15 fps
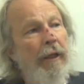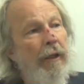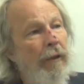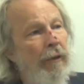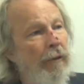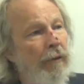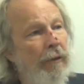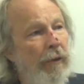
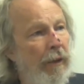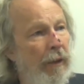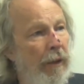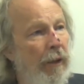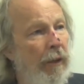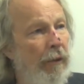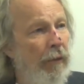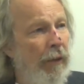who
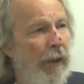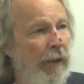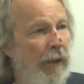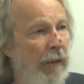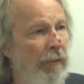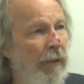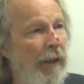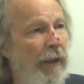who had
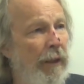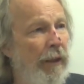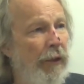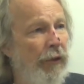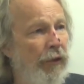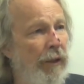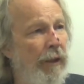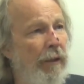committed
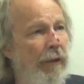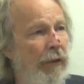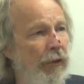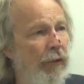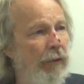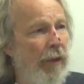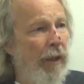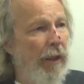a
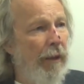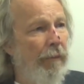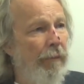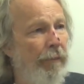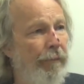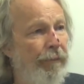serious crime.